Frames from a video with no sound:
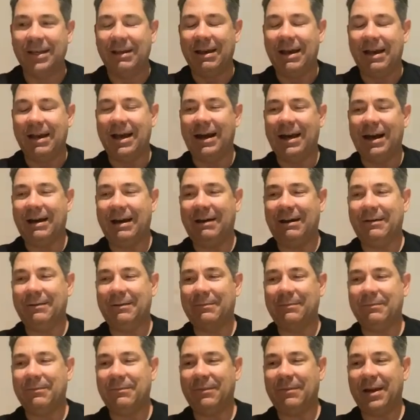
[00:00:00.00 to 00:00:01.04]

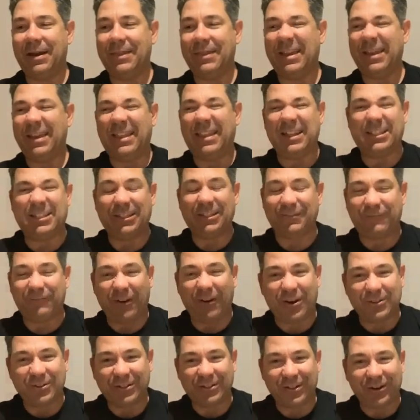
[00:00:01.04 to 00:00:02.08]
And then that's as
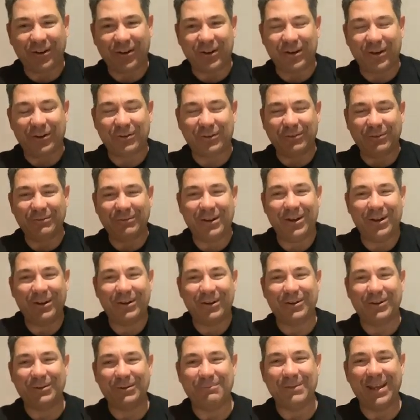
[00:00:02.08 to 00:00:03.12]
far as I got. I
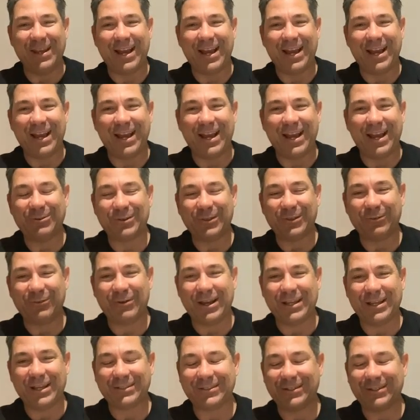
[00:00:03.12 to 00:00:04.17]
couldn't be asked doing the
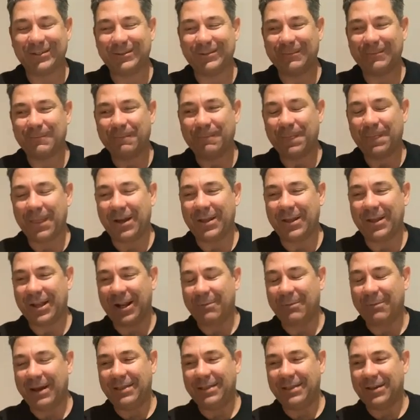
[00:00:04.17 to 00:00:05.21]
rest. And I think I
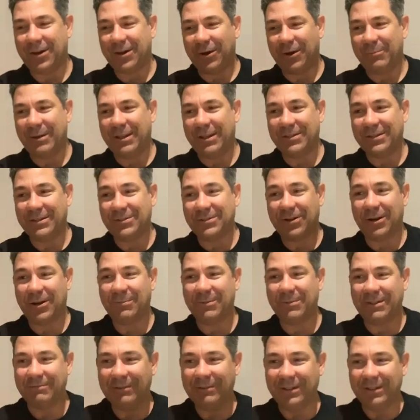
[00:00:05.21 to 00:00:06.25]
made the comment at the time
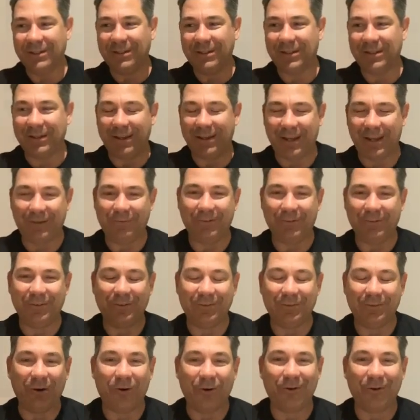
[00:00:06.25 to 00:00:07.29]
that even
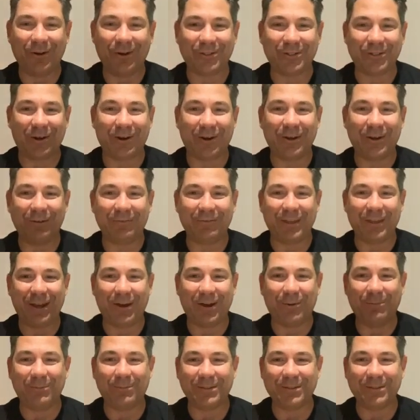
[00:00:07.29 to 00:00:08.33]
Noel got tired of the
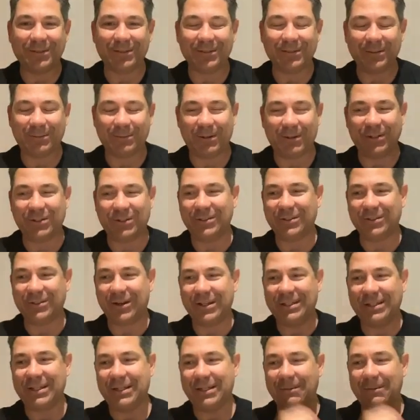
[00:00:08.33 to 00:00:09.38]
album as much as
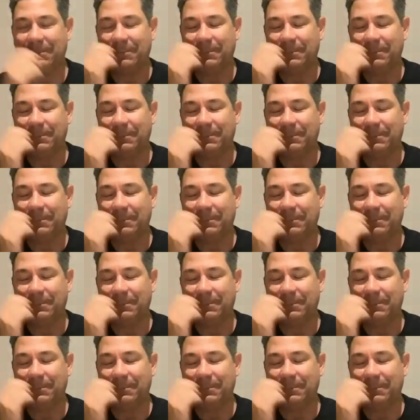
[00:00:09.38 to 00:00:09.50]
I did.